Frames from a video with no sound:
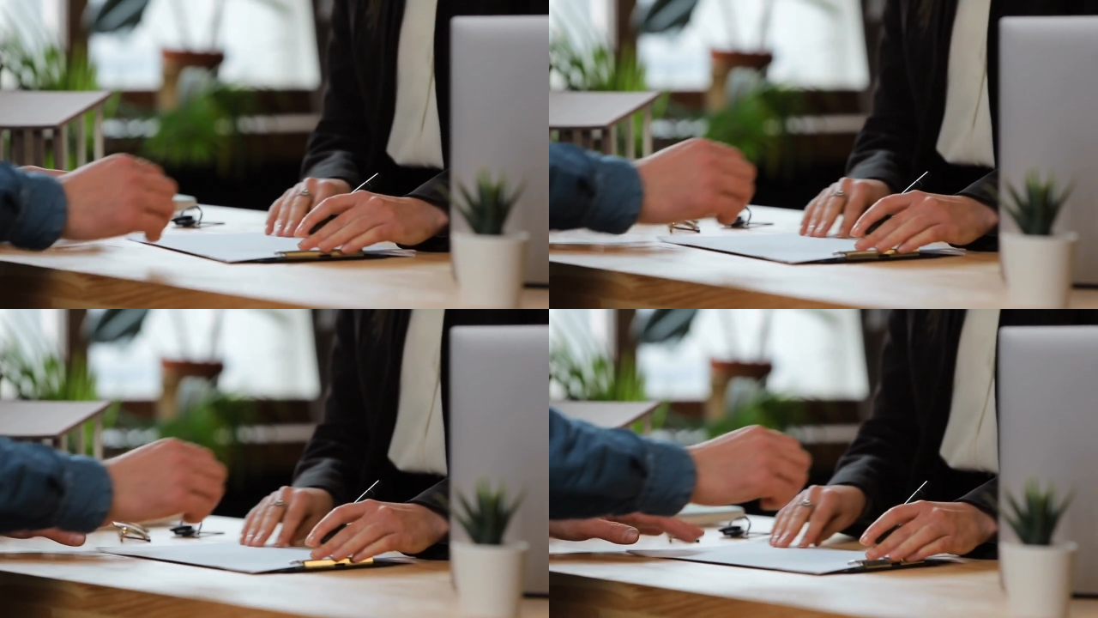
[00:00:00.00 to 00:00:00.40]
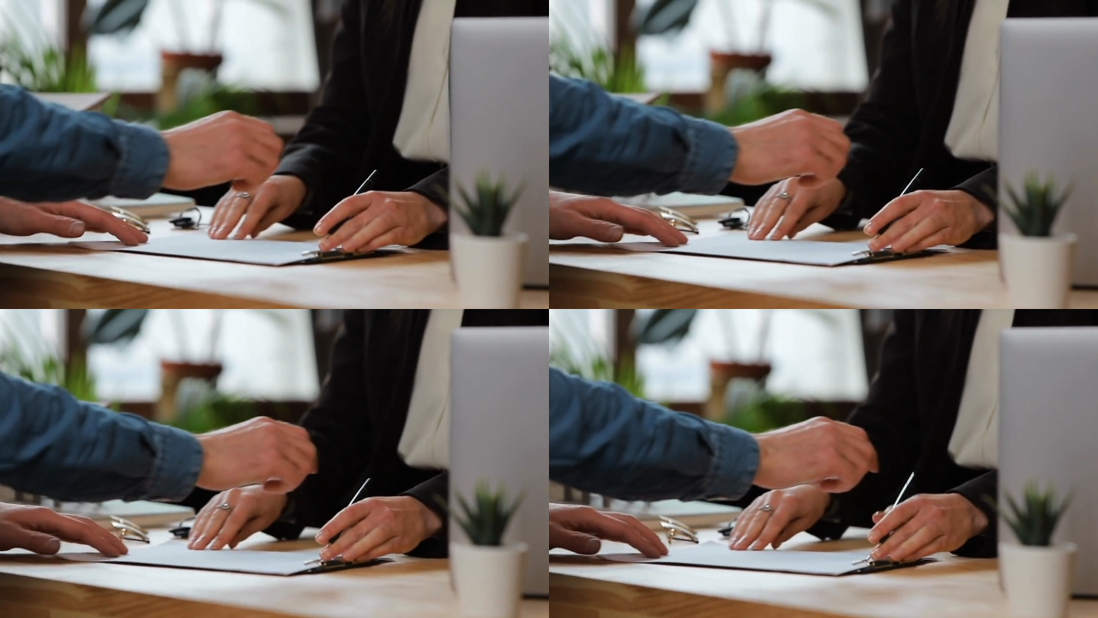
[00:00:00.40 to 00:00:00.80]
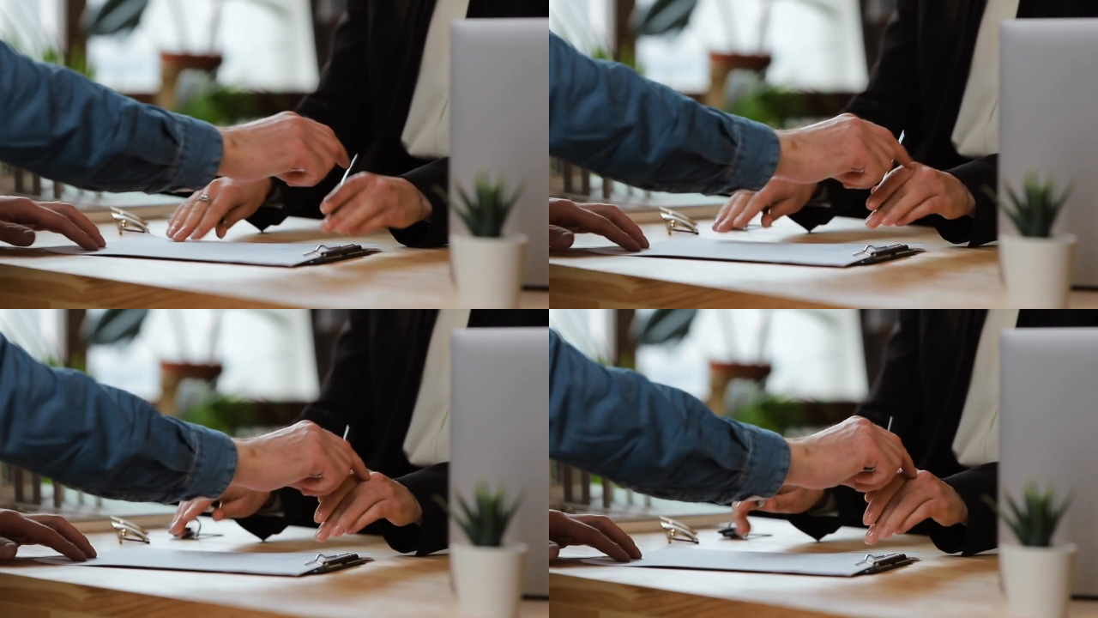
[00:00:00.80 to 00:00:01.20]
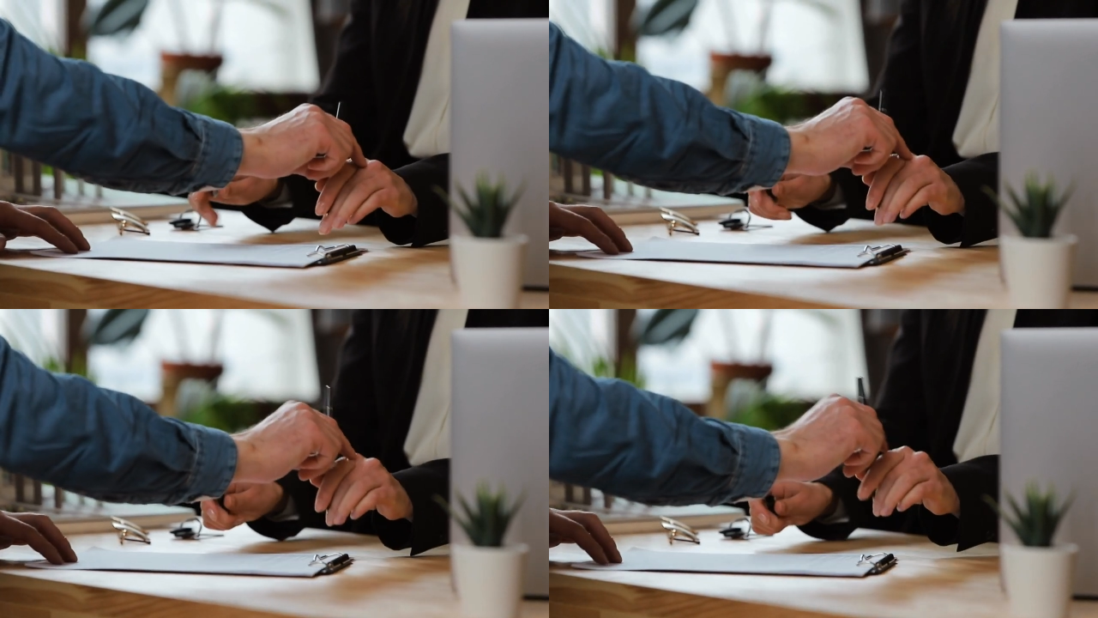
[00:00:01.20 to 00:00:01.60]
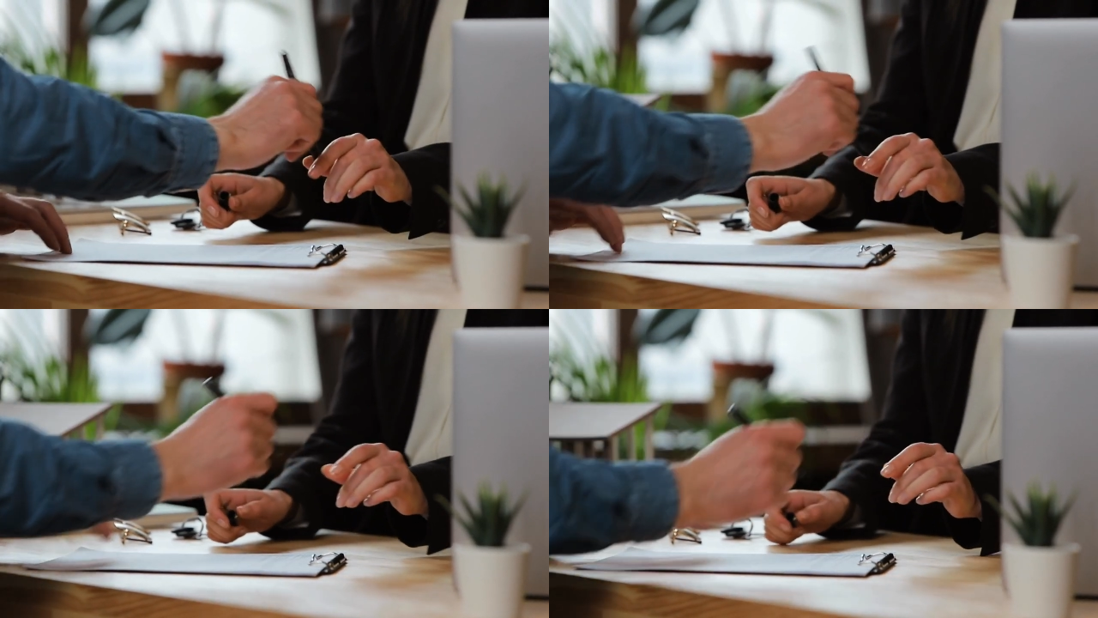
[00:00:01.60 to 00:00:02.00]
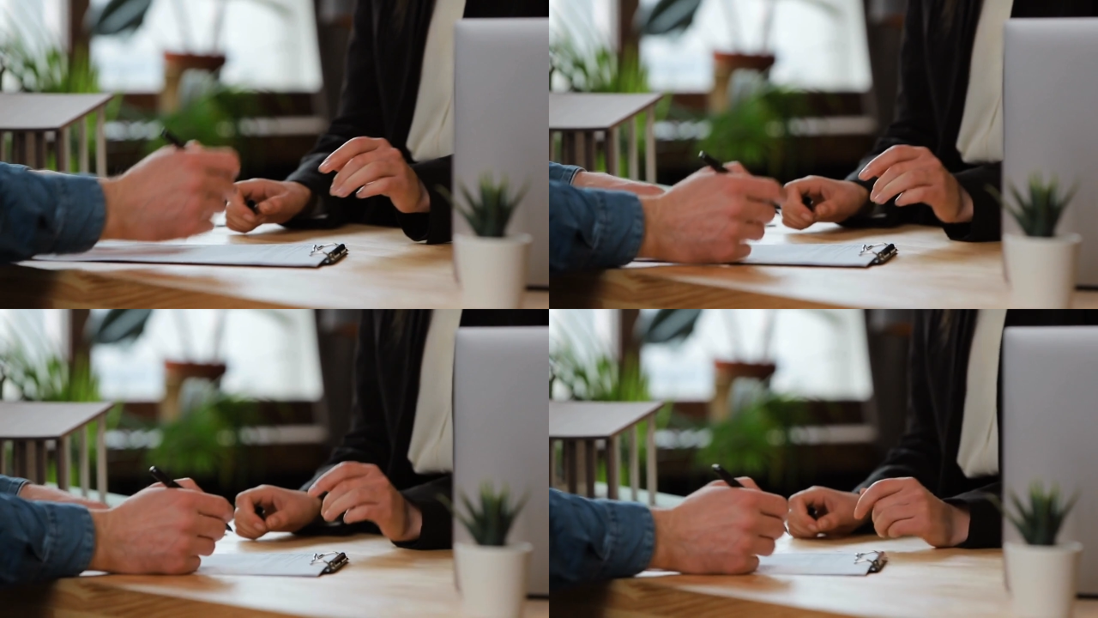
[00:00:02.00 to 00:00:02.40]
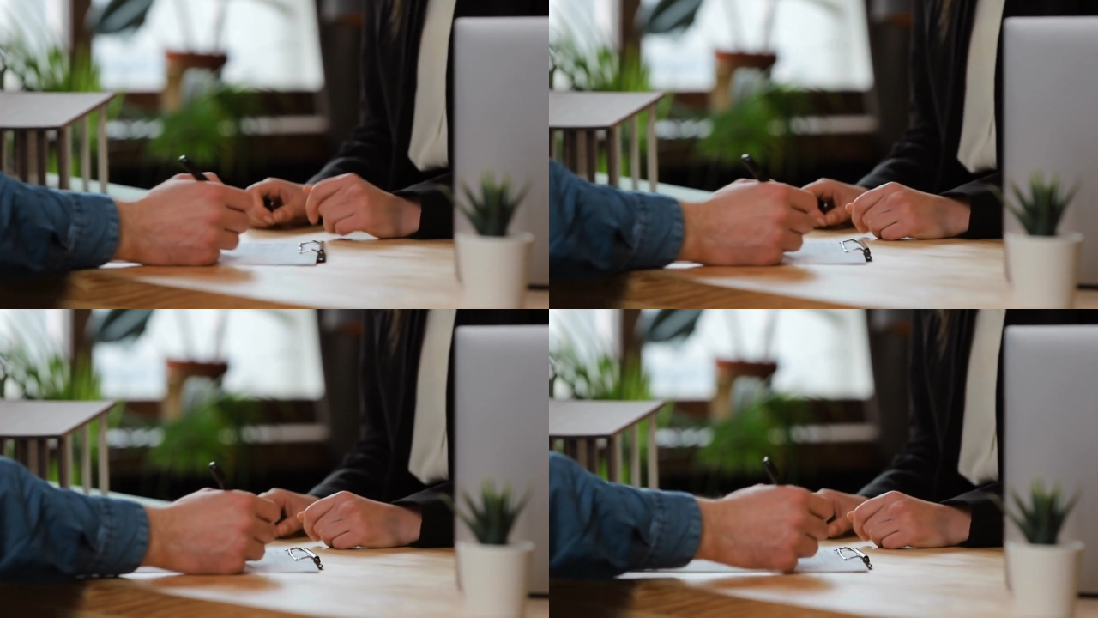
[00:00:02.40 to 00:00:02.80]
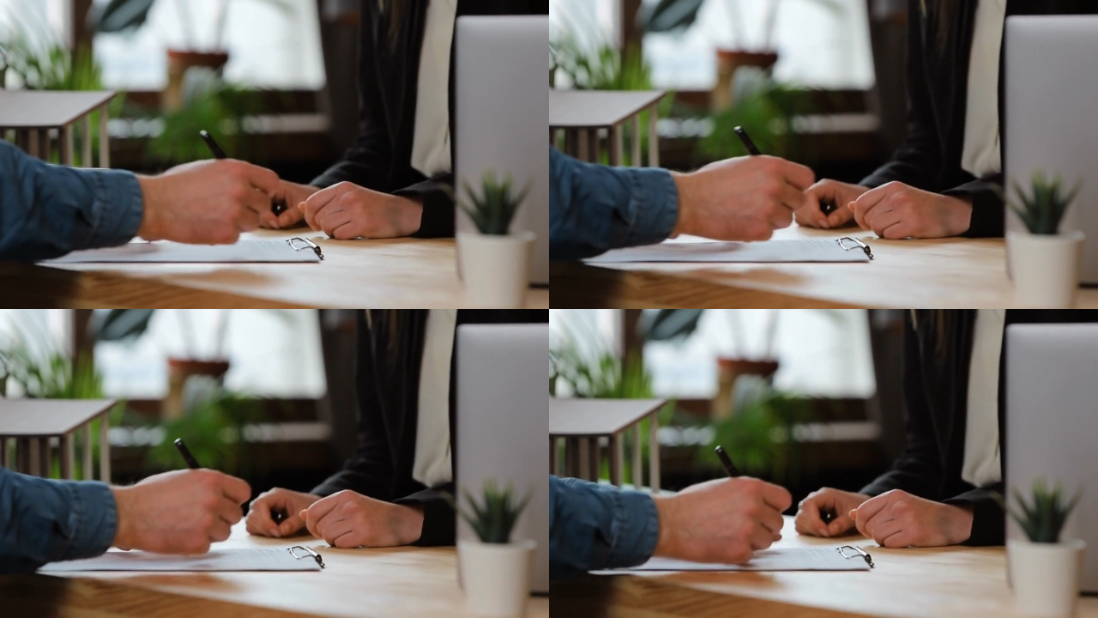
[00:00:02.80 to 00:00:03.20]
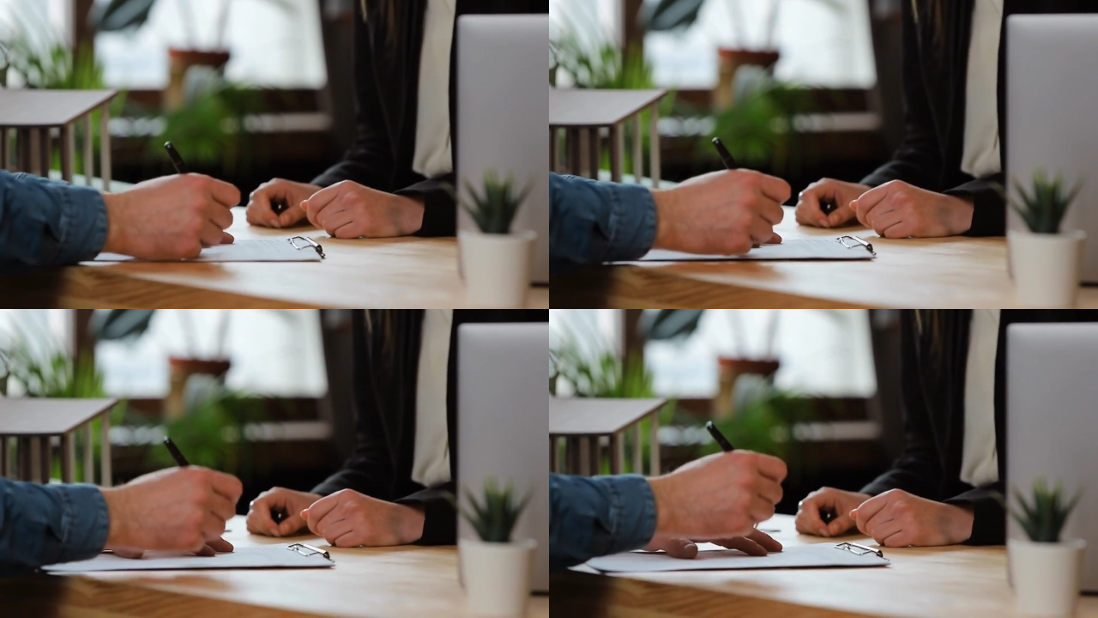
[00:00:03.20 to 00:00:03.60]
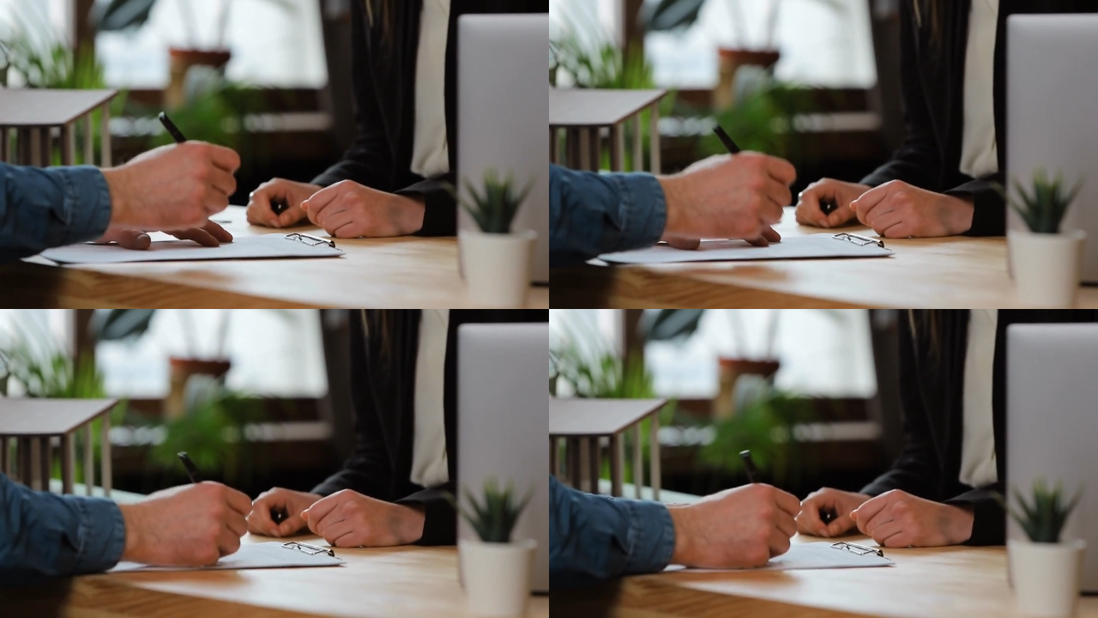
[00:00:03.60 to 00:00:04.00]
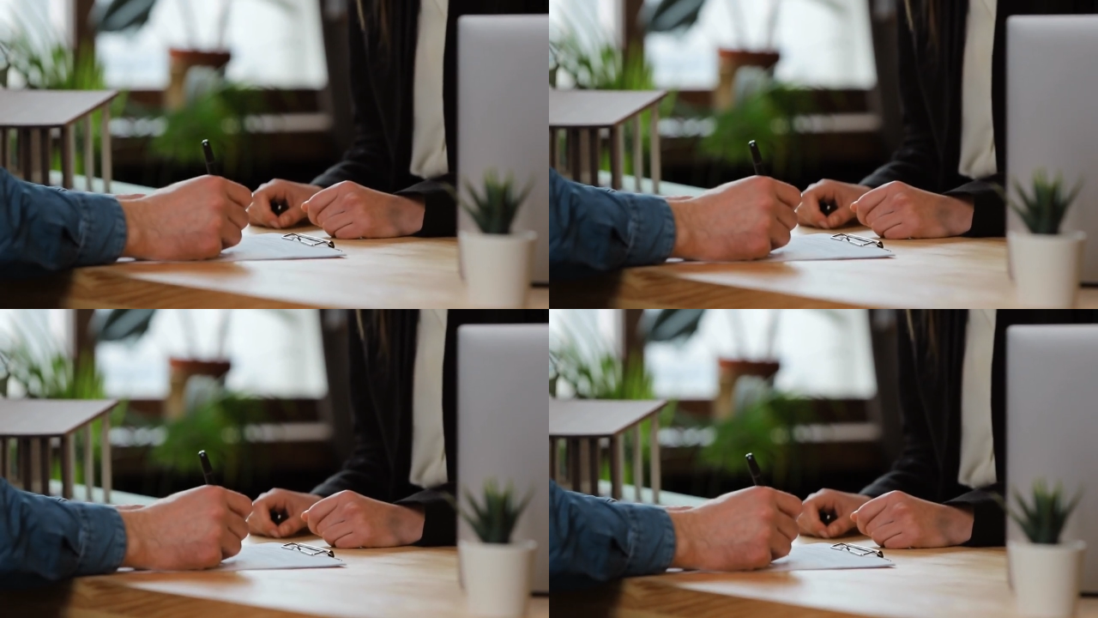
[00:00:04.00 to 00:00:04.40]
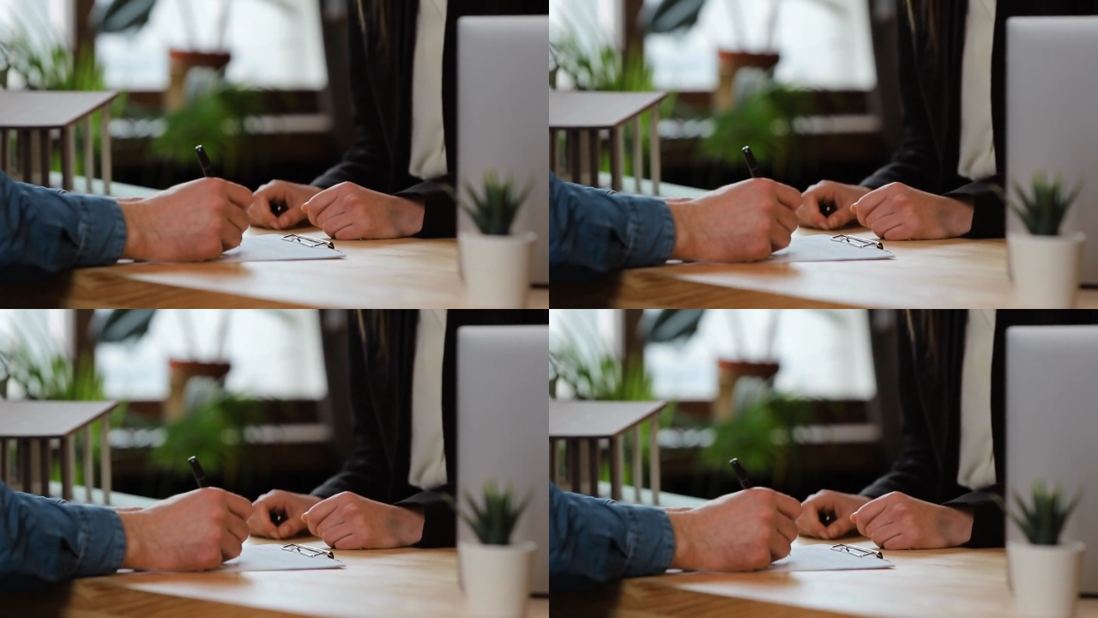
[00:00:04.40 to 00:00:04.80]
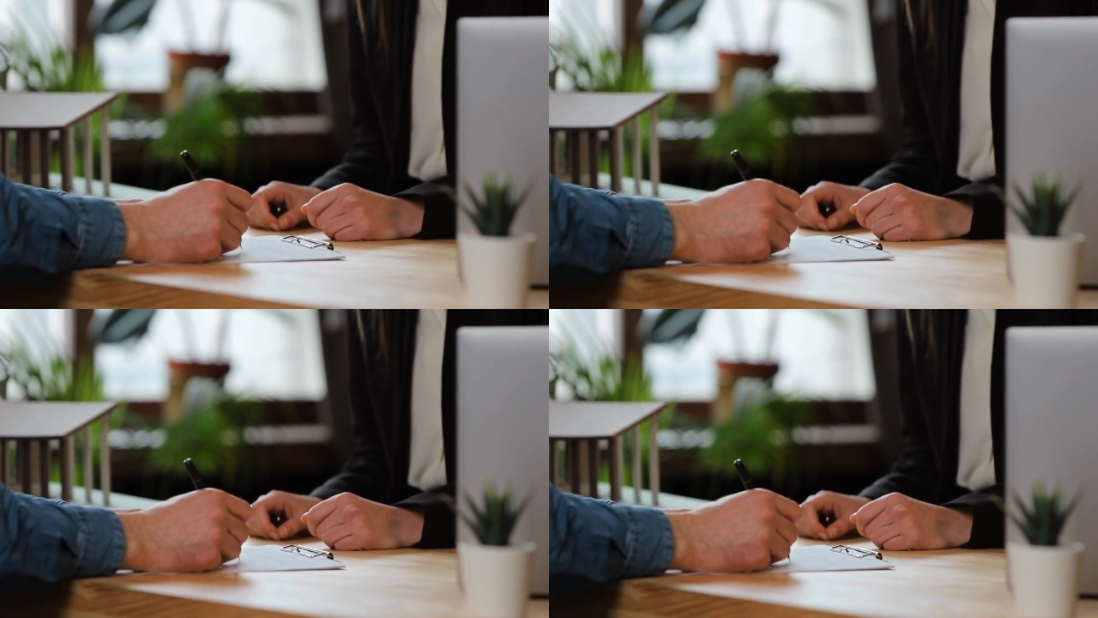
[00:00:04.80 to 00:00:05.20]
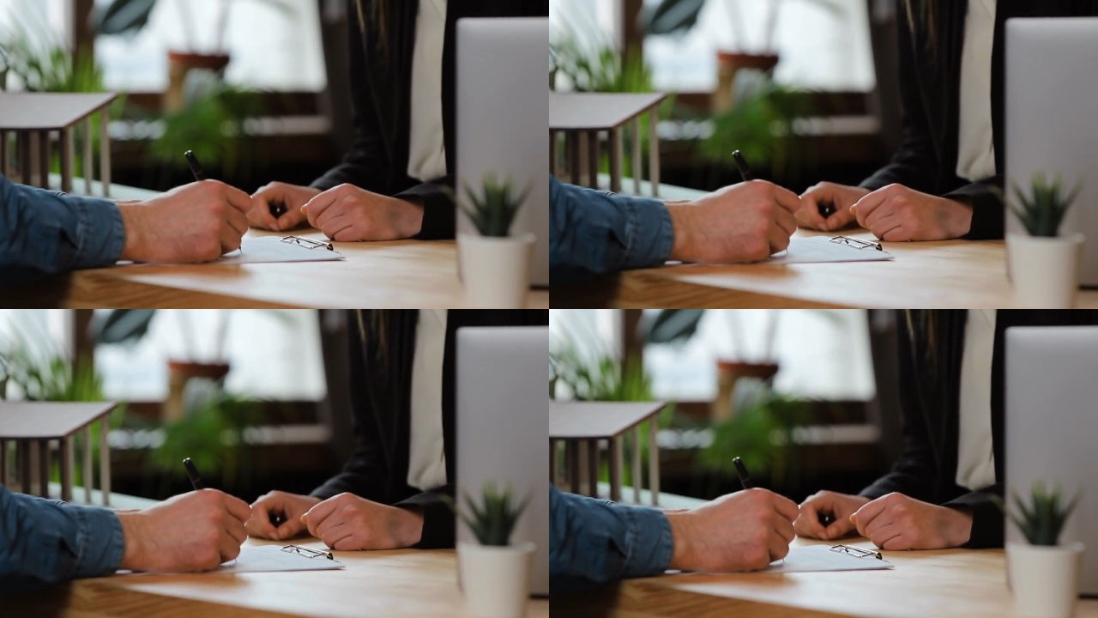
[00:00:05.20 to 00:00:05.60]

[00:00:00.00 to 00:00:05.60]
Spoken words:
(no speaker visible)